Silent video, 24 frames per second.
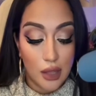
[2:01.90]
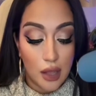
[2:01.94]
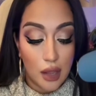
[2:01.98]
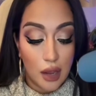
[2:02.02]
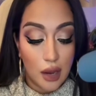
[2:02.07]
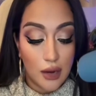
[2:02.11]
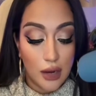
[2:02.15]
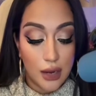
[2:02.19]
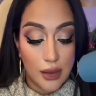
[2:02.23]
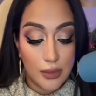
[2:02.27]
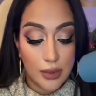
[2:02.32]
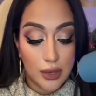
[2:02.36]

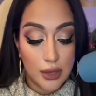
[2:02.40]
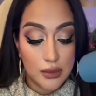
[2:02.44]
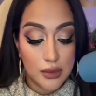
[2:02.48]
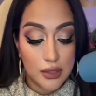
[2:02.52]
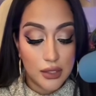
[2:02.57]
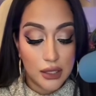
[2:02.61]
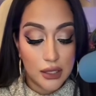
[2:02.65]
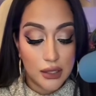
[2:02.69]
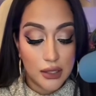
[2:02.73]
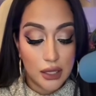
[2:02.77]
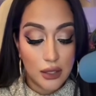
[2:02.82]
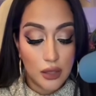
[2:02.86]
All right, but I'm
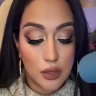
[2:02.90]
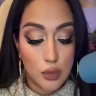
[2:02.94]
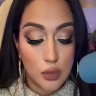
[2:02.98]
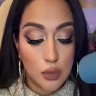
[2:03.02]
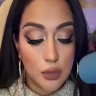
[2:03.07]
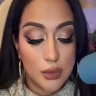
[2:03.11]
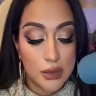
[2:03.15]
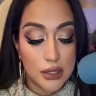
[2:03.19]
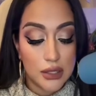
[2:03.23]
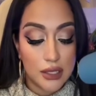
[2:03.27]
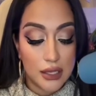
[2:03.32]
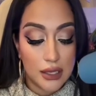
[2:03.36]
seeing that you will
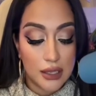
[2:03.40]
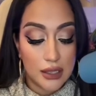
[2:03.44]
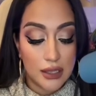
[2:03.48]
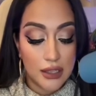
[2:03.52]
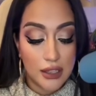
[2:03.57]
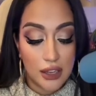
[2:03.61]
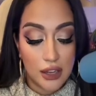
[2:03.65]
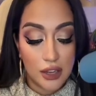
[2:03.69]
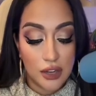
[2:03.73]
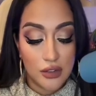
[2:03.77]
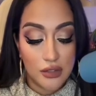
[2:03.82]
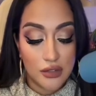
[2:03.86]
be taken
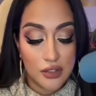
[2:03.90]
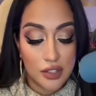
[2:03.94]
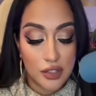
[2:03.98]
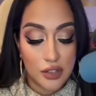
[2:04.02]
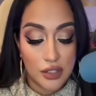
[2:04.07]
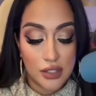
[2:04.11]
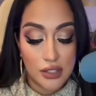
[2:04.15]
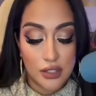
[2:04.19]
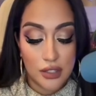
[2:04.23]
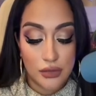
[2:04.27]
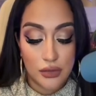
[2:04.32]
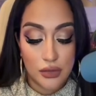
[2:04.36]
care of
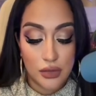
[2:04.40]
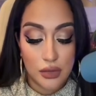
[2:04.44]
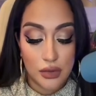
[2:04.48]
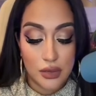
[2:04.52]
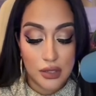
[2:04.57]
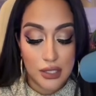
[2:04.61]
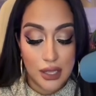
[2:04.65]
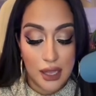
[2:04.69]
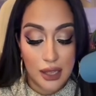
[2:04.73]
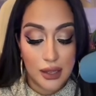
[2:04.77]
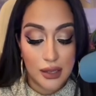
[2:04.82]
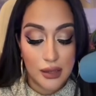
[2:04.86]
during difficult
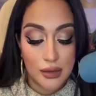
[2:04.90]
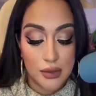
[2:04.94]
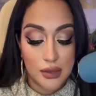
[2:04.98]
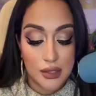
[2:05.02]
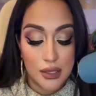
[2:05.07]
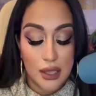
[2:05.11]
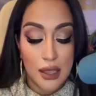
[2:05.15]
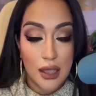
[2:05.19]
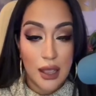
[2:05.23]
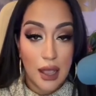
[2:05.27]
times.